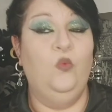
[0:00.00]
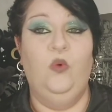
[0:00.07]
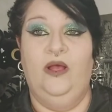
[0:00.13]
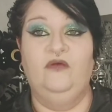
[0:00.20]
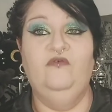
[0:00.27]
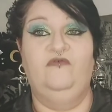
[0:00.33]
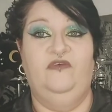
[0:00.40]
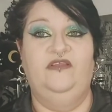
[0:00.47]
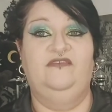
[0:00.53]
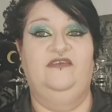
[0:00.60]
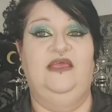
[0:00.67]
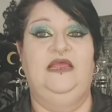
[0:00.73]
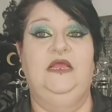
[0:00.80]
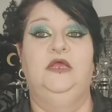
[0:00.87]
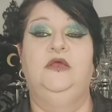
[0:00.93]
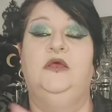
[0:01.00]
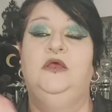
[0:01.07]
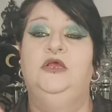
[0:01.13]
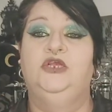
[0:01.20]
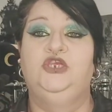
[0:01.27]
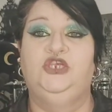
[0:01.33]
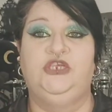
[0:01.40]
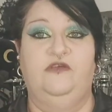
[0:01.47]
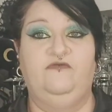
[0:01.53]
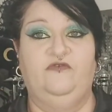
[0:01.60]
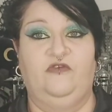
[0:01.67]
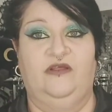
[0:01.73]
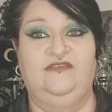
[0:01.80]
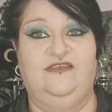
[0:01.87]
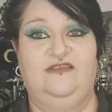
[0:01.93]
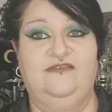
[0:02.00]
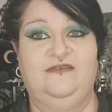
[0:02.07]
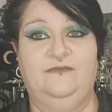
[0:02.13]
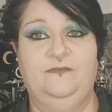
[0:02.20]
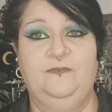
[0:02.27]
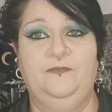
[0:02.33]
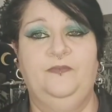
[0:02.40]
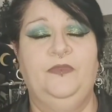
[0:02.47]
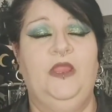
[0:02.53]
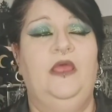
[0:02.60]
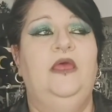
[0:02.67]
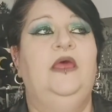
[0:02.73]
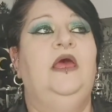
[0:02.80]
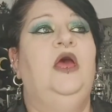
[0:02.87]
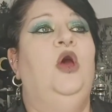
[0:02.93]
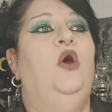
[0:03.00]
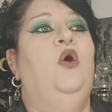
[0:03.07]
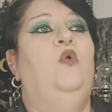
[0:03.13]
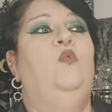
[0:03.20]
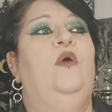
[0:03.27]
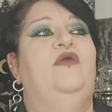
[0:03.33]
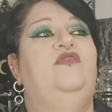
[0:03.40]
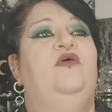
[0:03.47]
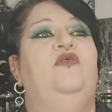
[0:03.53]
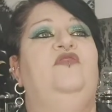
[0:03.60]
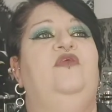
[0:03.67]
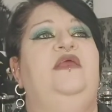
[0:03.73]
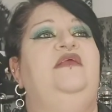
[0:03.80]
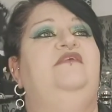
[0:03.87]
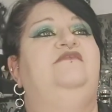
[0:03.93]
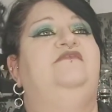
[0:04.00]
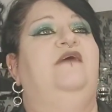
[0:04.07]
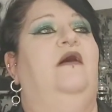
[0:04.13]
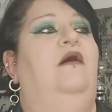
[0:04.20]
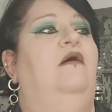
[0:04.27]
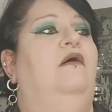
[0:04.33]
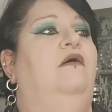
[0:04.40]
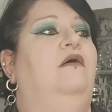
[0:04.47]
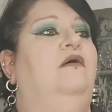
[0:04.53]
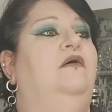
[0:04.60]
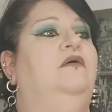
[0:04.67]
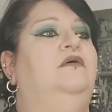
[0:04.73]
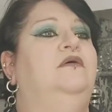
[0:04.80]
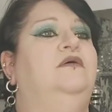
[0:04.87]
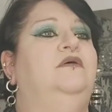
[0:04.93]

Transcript: well-fitting shift dresses. Whether these are